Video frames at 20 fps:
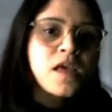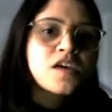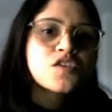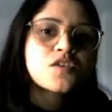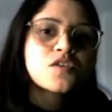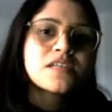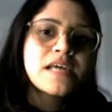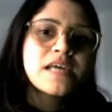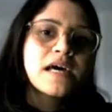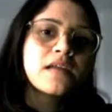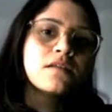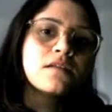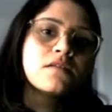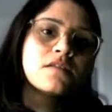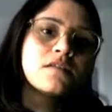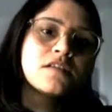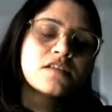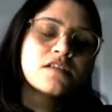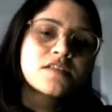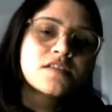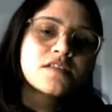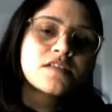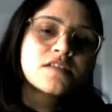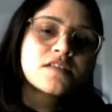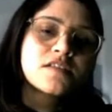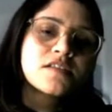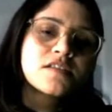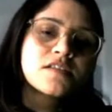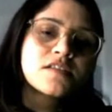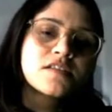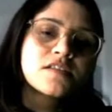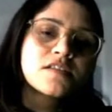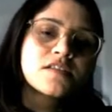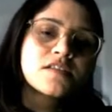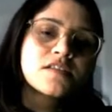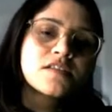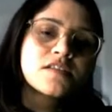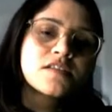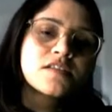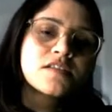So then some examples of
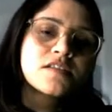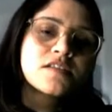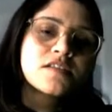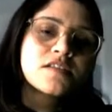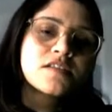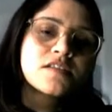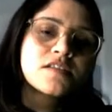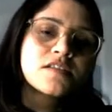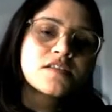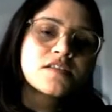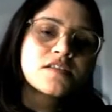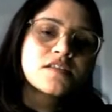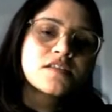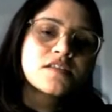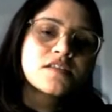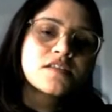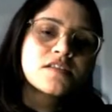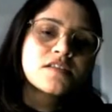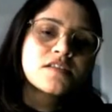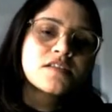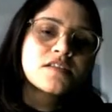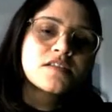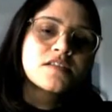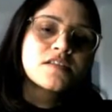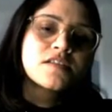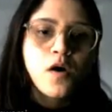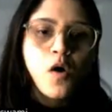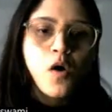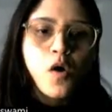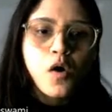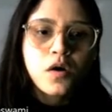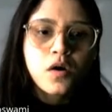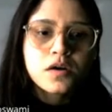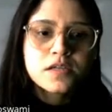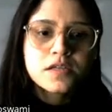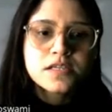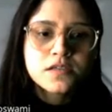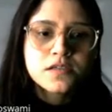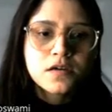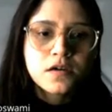water Cherenkov detectors are like HAWK.
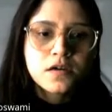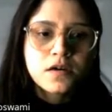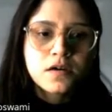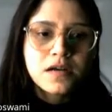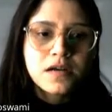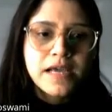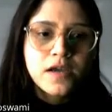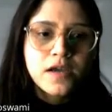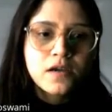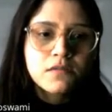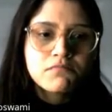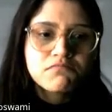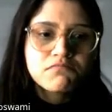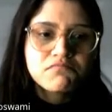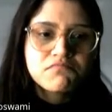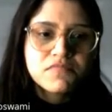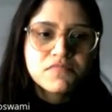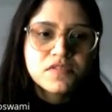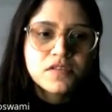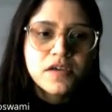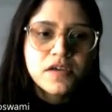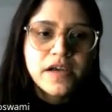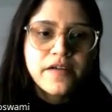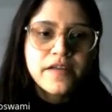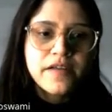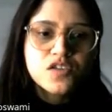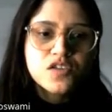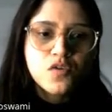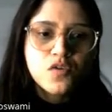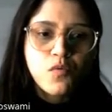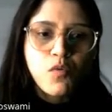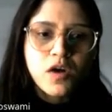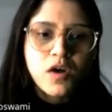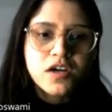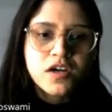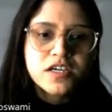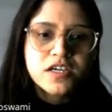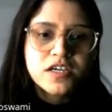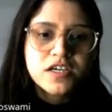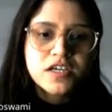These are like arrays of
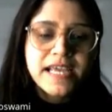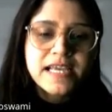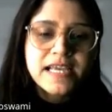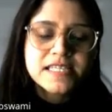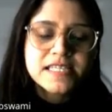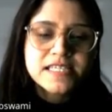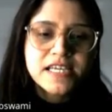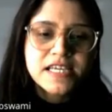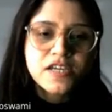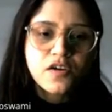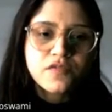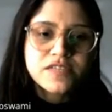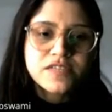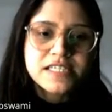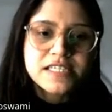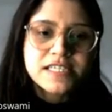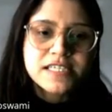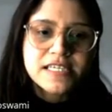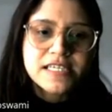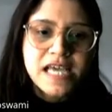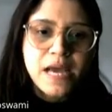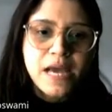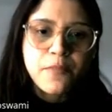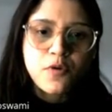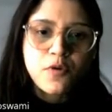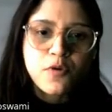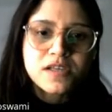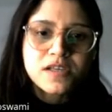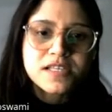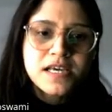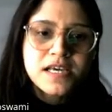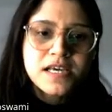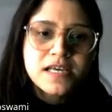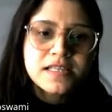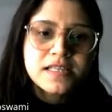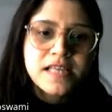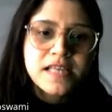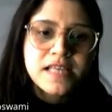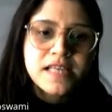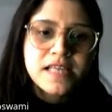water tank. Instead of CCD cameras,
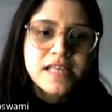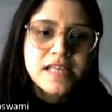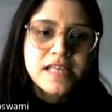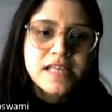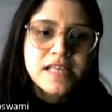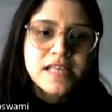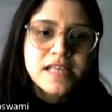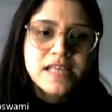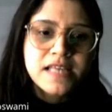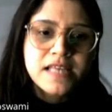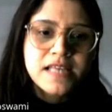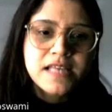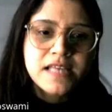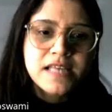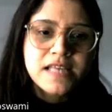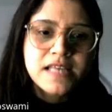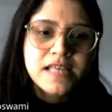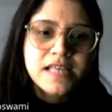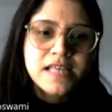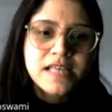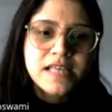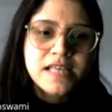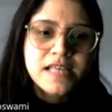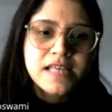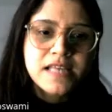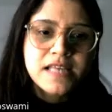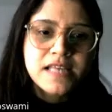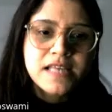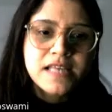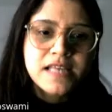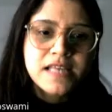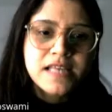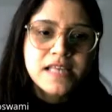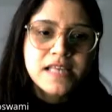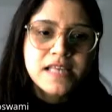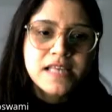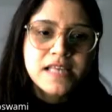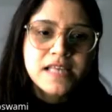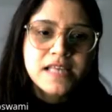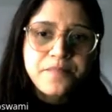they have like water tanks and the detectors
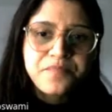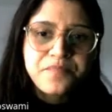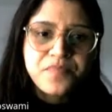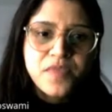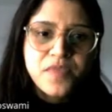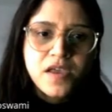there.